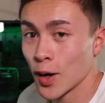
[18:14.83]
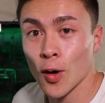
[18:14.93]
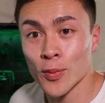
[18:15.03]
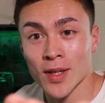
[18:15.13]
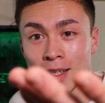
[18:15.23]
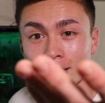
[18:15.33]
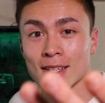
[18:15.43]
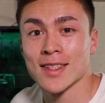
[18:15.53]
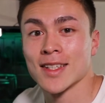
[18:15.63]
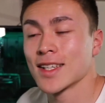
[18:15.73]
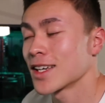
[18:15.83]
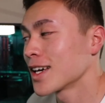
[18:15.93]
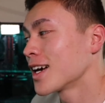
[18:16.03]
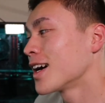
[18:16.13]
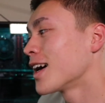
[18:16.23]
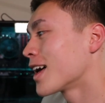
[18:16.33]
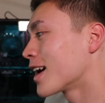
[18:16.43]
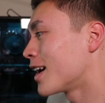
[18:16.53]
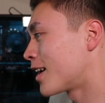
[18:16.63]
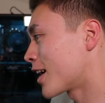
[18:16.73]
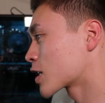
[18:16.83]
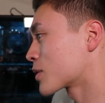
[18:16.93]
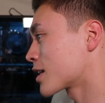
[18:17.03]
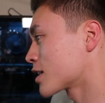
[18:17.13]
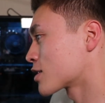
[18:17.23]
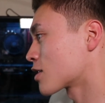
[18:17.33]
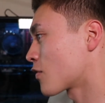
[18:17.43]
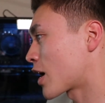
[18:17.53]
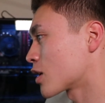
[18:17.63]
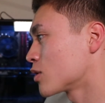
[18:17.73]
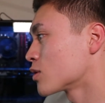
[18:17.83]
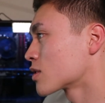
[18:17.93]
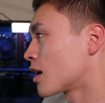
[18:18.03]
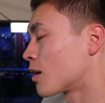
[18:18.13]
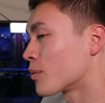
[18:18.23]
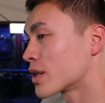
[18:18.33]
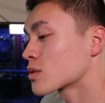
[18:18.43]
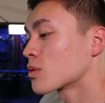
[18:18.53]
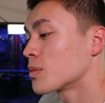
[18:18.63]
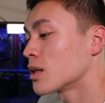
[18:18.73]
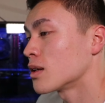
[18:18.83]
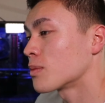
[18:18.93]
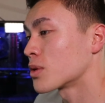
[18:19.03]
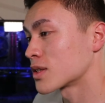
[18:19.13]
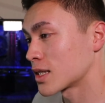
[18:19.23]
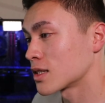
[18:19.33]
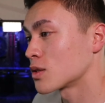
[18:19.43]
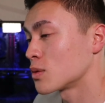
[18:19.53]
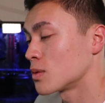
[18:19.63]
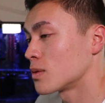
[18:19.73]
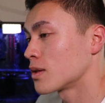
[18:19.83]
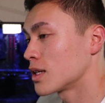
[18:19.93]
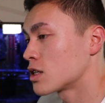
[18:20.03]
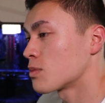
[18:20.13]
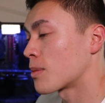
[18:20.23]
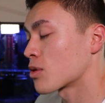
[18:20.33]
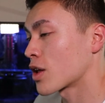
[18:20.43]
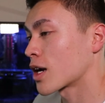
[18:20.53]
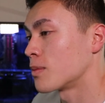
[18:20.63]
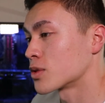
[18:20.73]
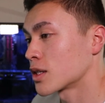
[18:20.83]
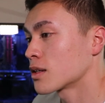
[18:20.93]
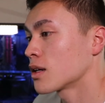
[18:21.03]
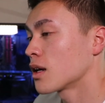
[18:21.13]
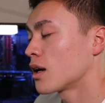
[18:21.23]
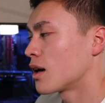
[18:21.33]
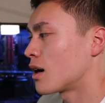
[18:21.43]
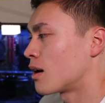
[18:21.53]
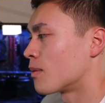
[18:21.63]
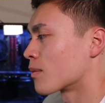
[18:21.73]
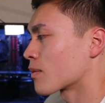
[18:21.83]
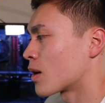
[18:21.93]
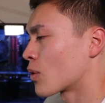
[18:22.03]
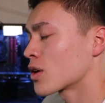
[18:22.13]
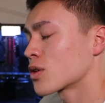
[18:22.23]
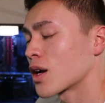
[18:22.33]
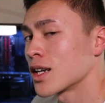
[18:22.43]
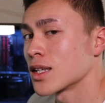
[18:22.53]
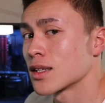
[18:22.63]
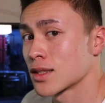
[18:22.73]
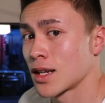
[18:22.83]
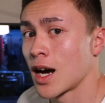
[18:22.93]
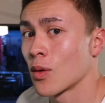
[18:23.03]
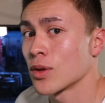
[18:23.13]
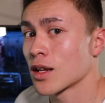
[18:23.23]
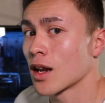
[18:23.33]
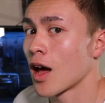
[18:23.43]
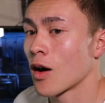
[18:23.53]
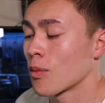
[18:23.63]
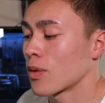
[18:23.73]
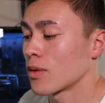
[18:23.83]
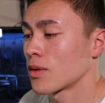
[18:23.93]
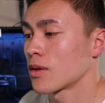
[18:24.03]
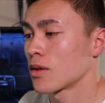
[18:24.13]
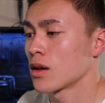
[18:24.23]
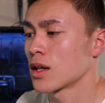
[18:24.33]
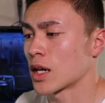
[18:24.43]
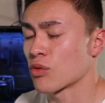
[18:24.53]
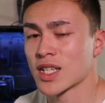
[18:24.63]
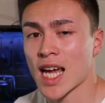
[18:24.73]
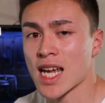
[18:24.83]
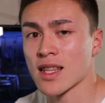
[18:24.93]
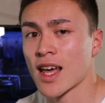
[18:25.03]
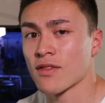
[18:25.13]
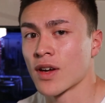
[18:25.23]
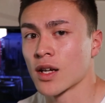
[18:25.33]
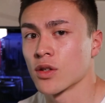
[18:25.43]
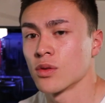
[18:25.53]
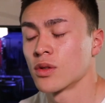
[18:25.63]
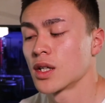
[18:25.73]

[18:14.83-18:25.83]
Hope you guys liked it. Expectations and values. This will be presented to each member that comes in. I want to know your ideas on how we can help retain that value.